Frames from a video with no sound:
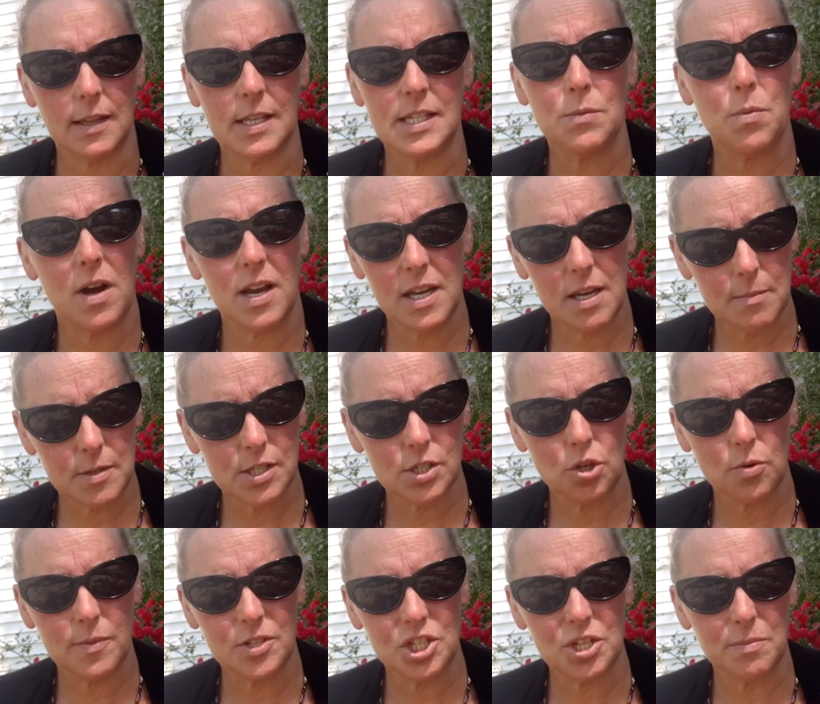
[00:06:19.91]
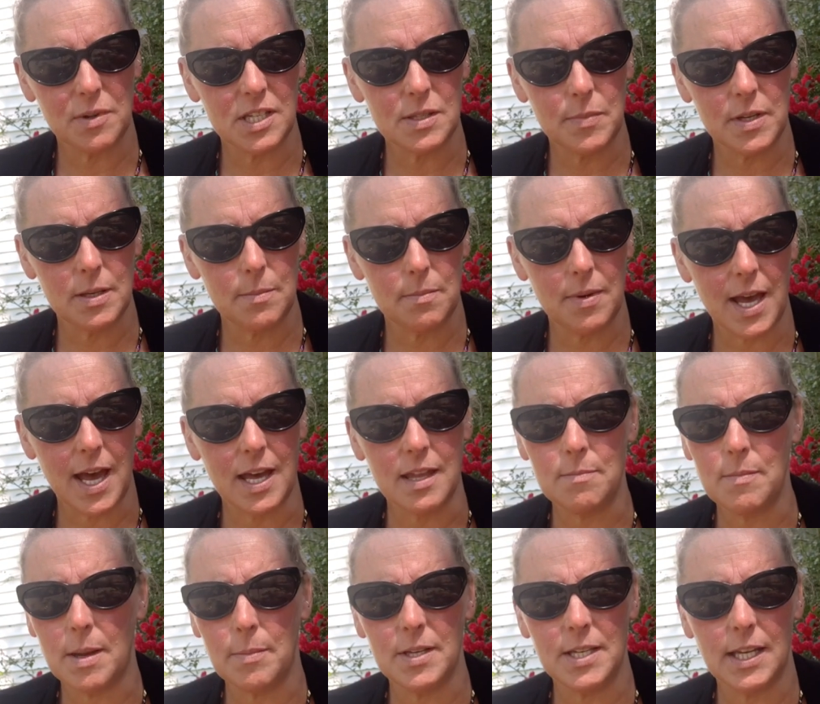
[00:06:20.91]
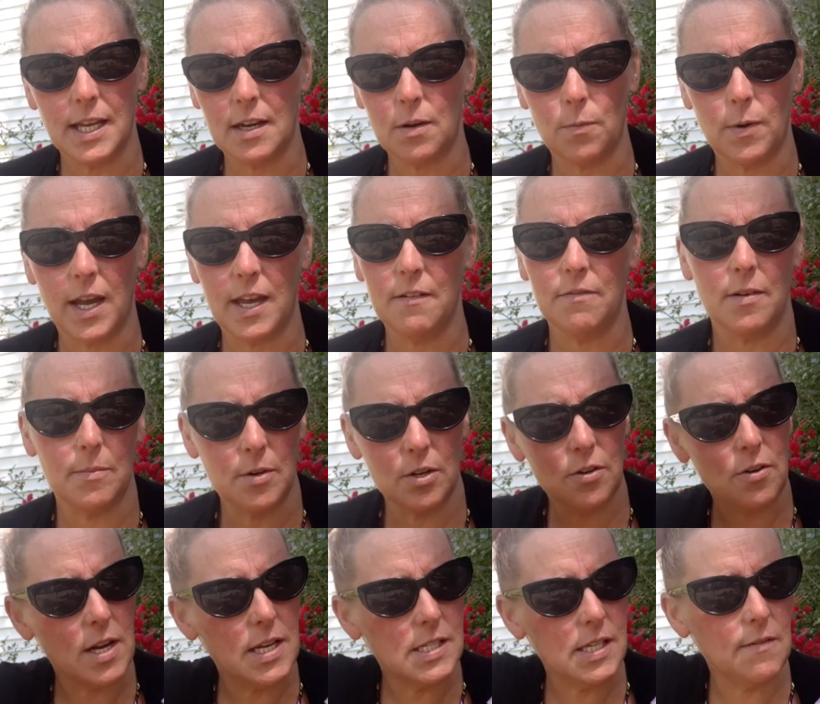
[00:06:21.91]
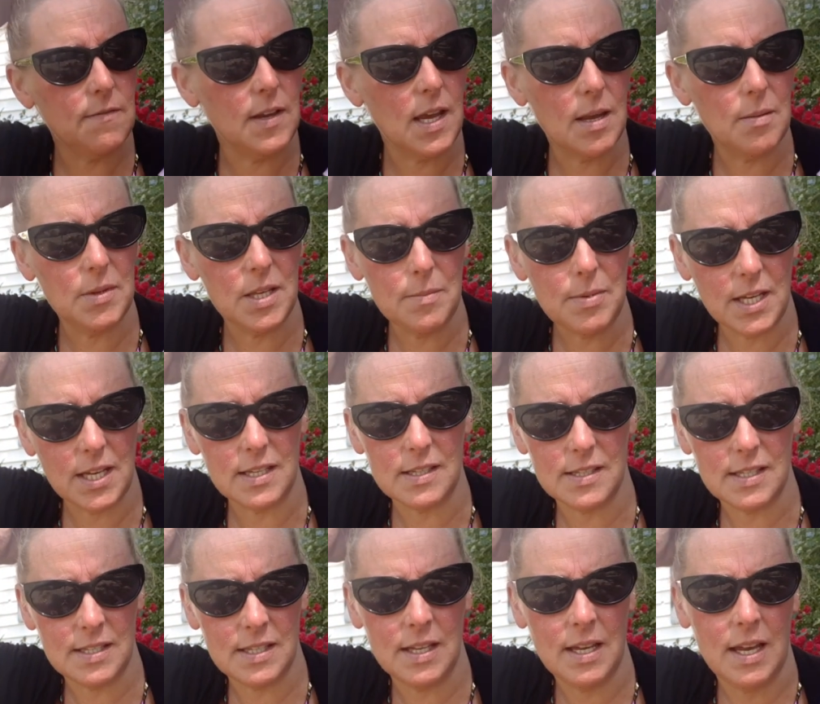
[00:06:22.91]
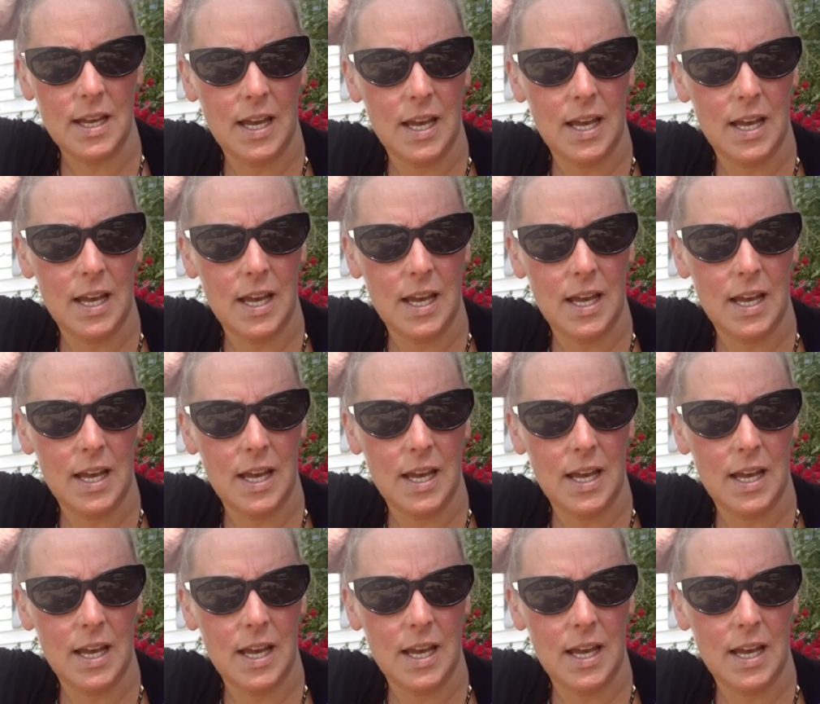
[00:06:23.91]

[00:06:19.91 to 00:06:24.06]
That's why I'm assuming she must be in Bath, maybe to get away from her crazy family, because